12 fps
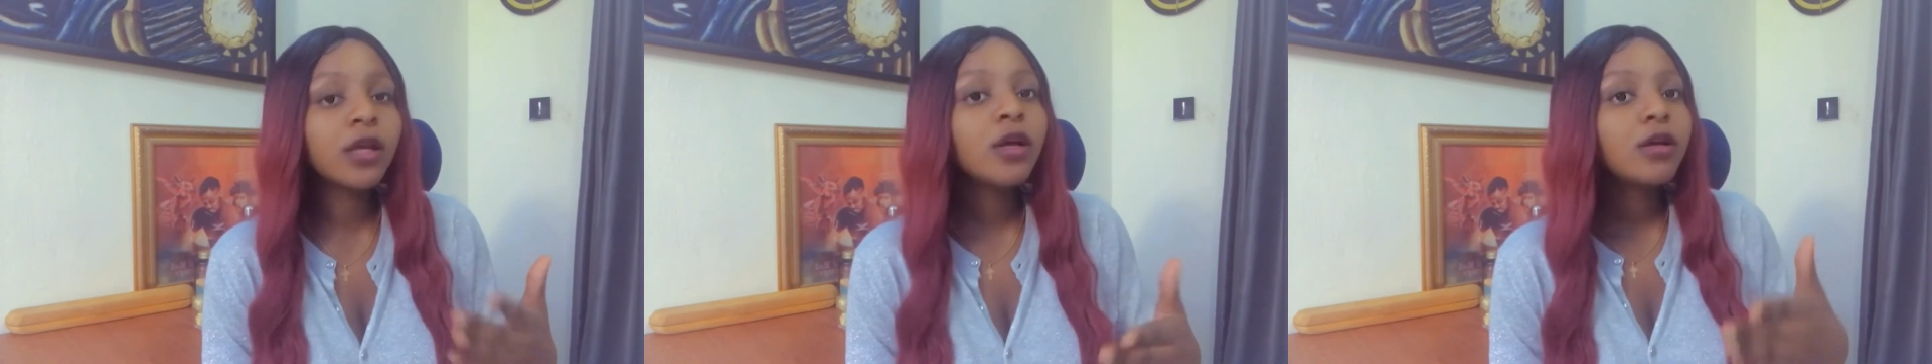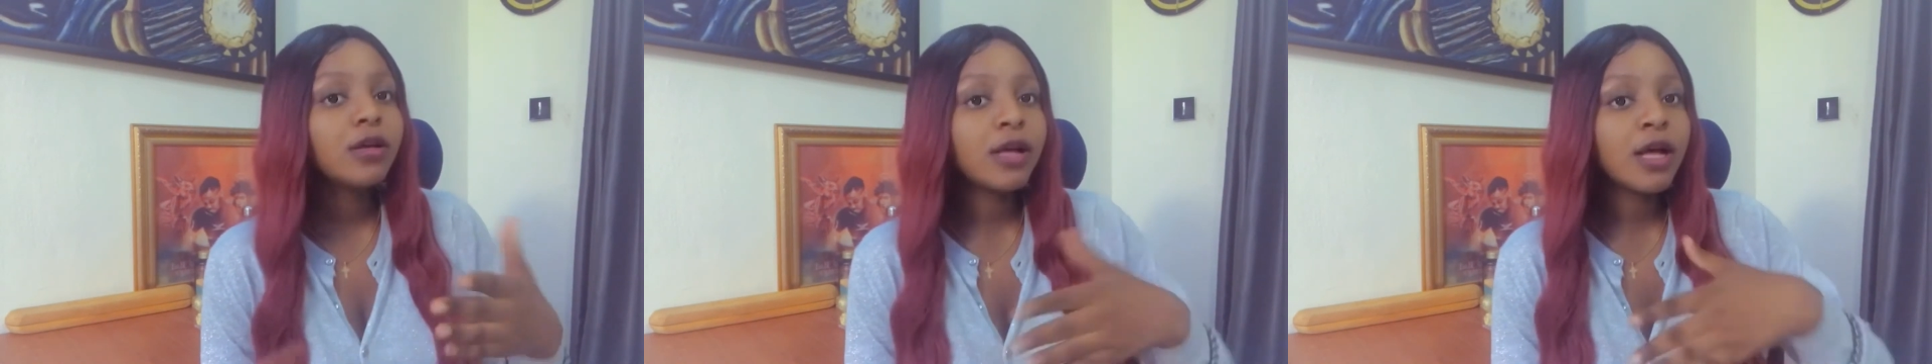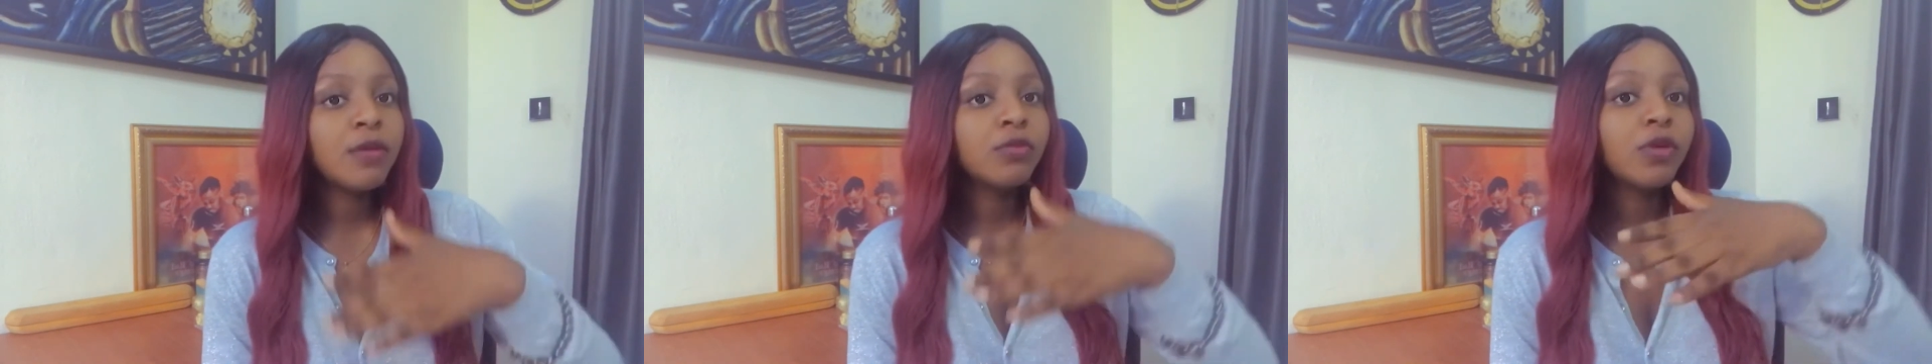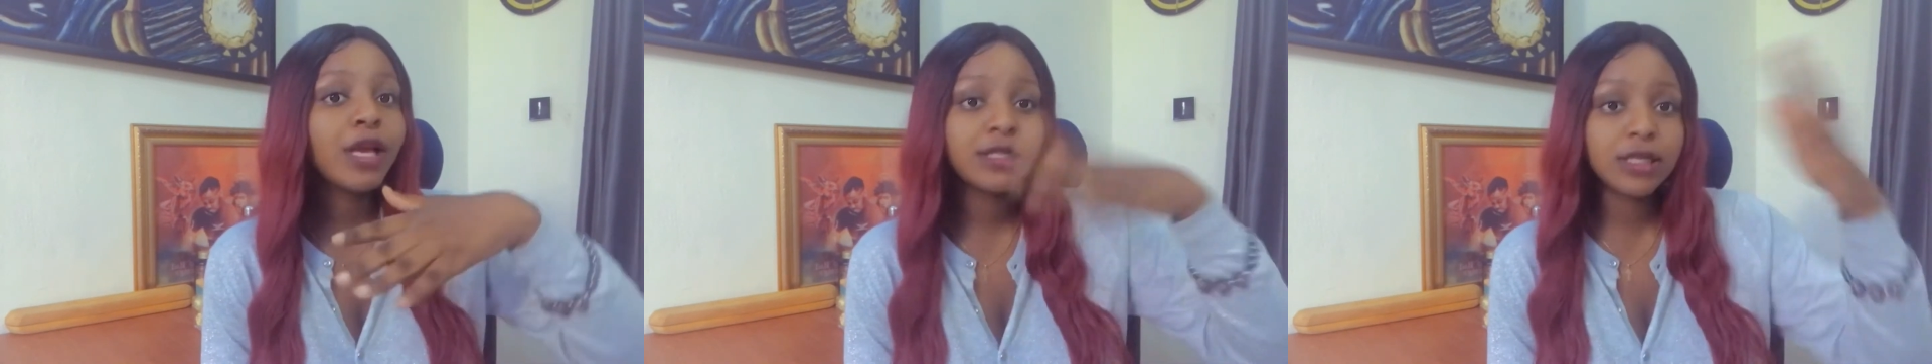
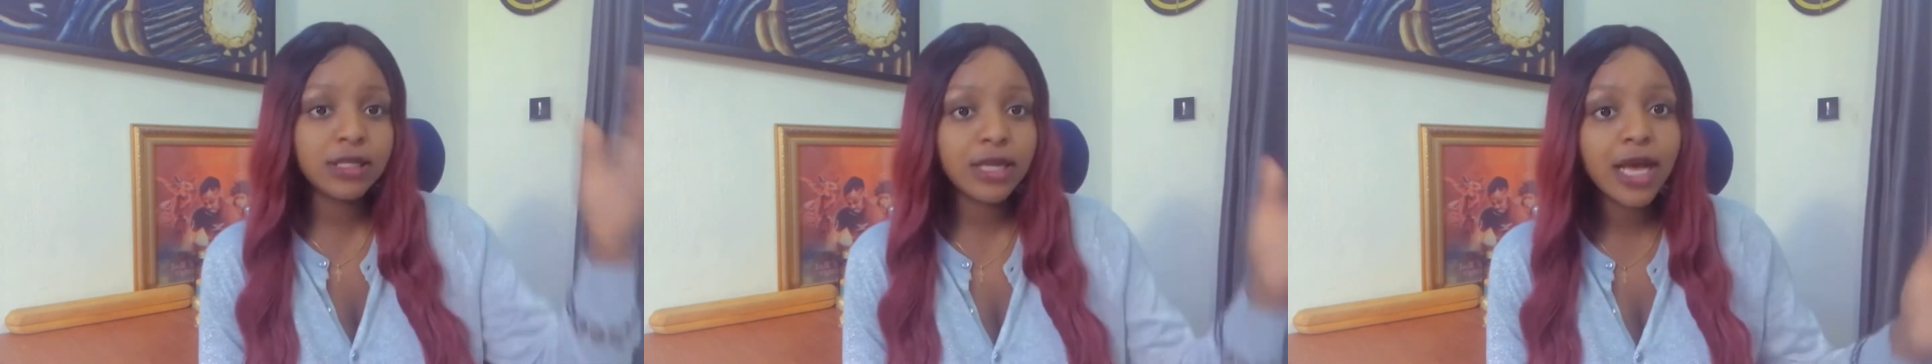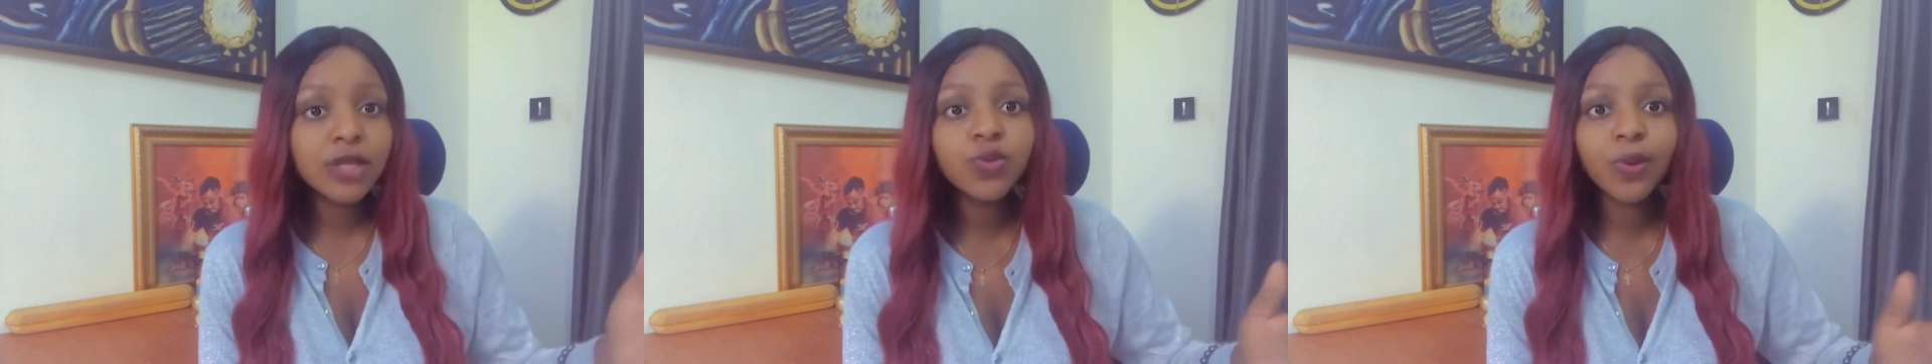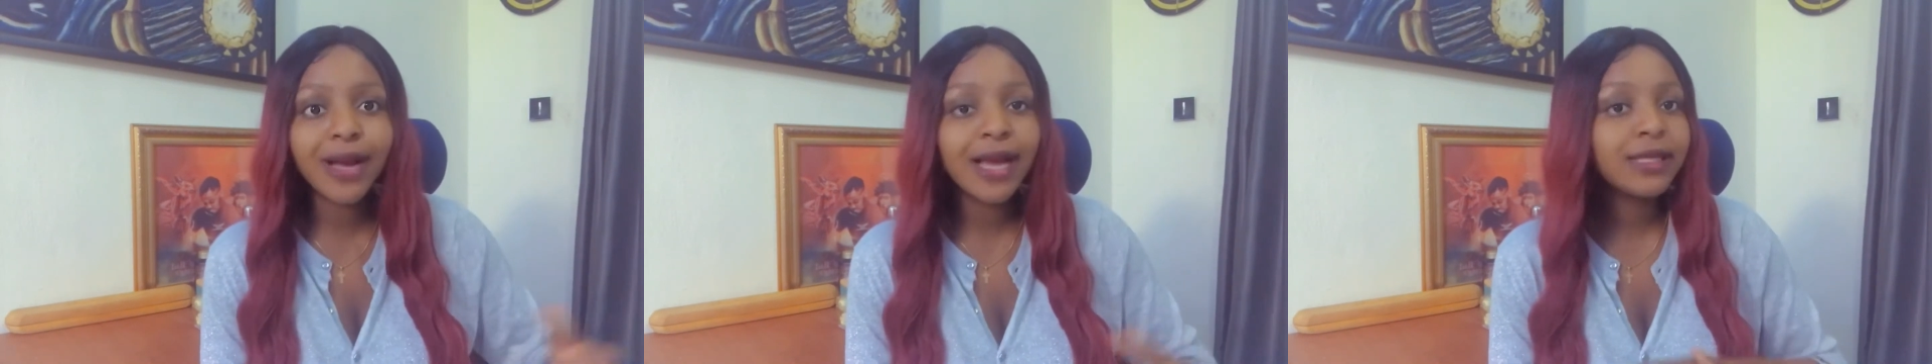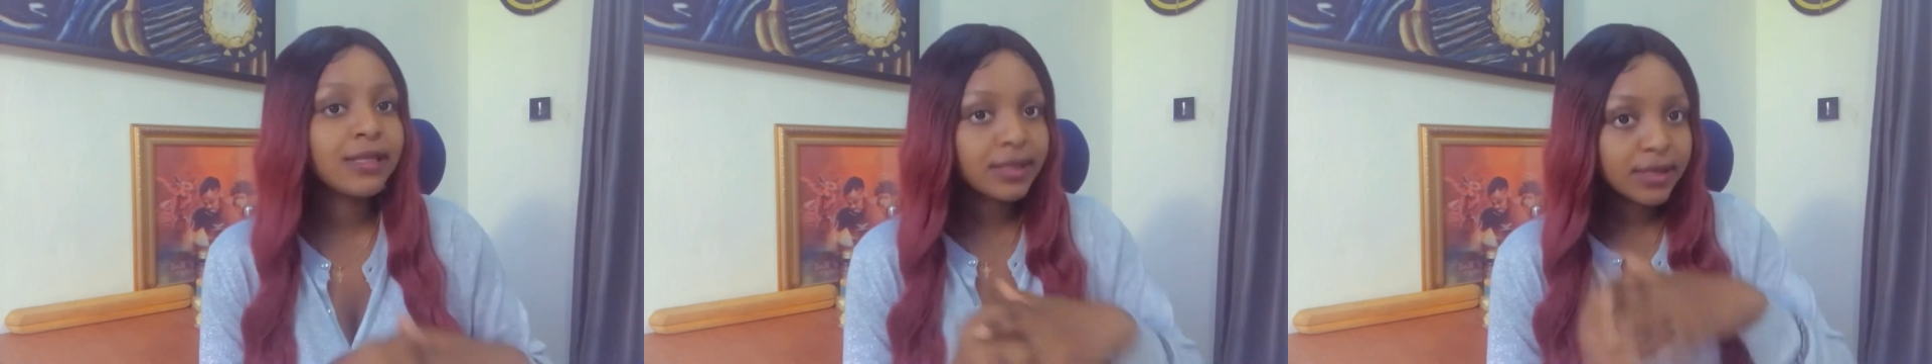exercise
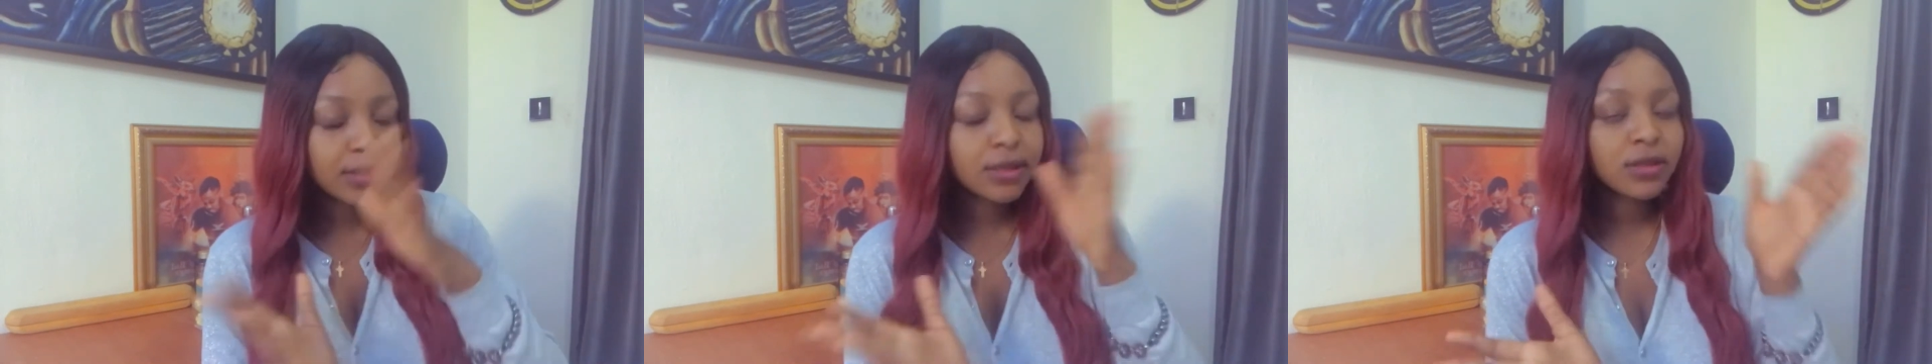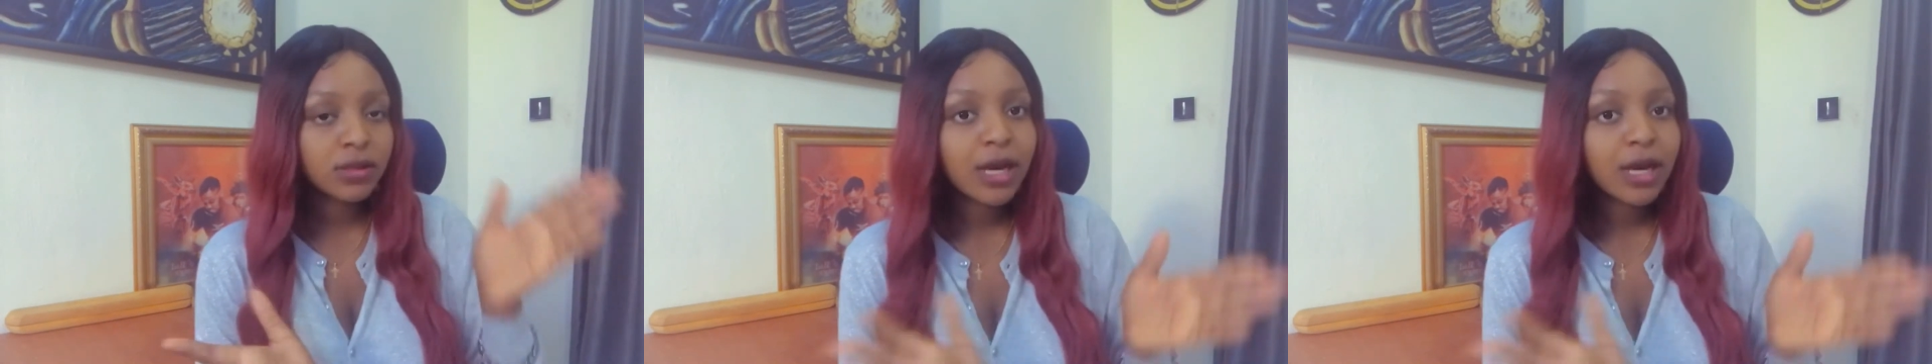wise